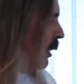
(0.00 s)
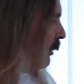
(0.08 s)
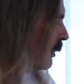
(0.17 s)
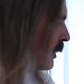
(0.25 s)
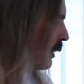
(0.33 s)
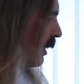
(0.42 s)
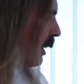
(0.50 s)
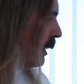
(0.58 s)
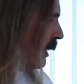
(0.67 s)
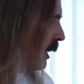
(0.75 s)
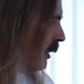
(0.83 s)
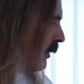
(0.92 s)
we start
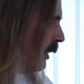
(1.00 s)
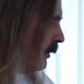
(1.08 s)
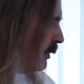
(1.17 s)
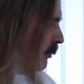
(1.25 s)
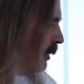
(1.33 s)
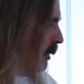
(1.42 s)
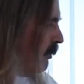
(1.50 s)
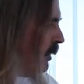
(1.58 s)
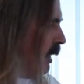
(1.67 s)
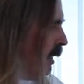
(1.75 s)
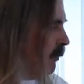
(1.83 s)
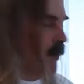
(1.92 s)
at 1,000
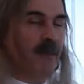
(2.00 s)
ppm.